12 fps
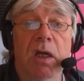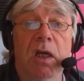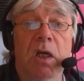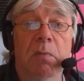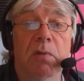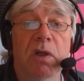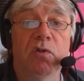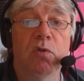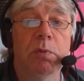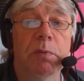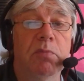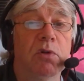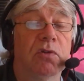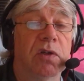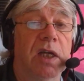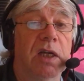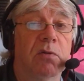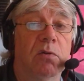That's all been put
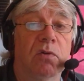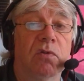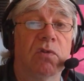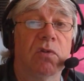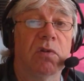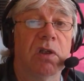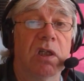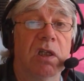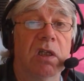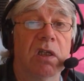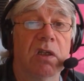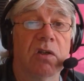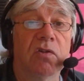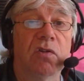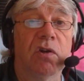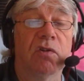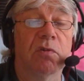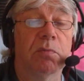together onto the
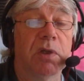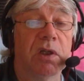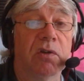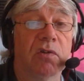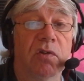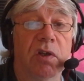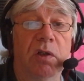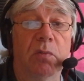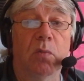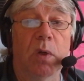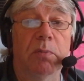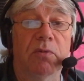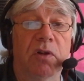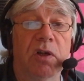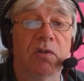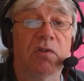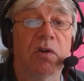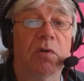Science of Being Seen
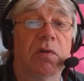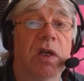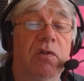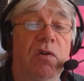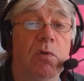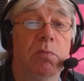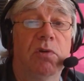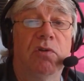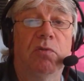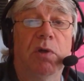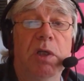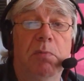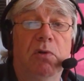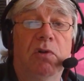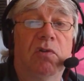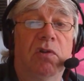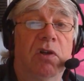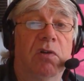website, so that's open to anybody
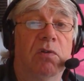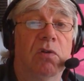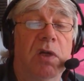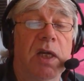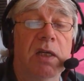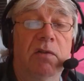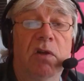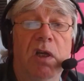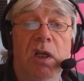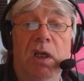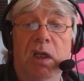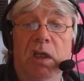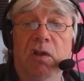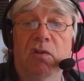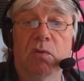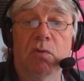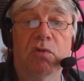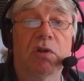to go and look at.
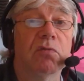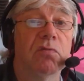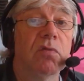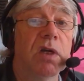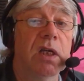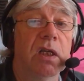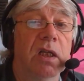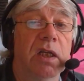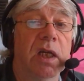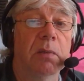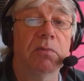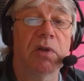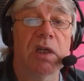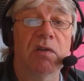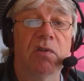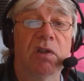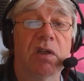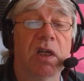It's also regularly
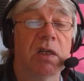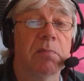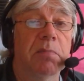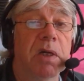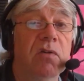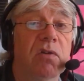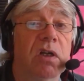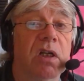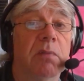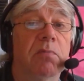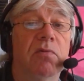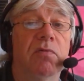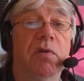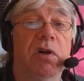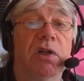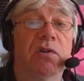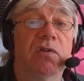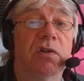updated, and basically it
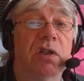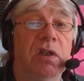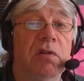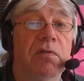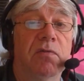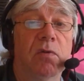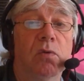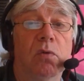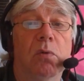provides the full